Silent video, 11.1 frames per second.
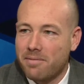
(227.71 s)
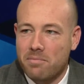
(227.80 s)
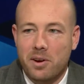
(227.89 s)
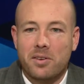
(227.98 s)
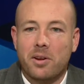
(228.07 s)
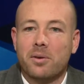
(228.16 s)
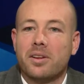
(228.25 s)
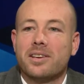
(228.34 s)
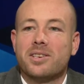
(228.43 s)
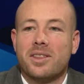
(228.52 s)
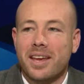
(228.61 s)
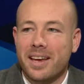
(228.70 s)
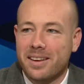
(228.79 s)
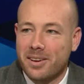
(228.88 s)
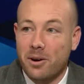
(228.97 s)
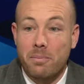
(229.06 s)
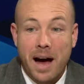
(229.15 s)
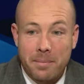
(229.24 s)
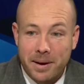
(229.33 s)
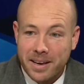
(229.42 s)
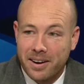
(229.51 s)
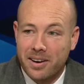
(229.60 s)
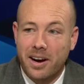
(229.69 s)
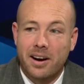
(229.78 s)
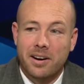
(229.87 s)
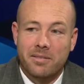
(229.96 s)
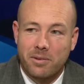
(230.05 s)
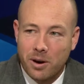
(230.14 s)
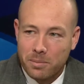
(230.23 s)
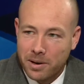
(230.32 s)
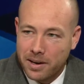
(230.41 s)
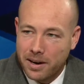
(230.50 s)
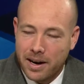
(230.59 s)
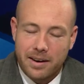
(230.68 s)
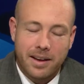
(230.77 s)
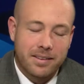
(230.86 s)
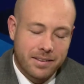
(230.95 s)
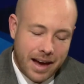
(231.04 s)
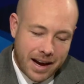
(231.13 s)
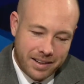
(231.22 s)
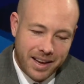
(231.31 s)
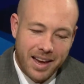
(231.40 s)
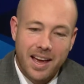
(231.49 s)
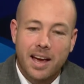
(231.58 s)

There's no such thing as an Obamacare card in the Affordable Care Act. Exactly.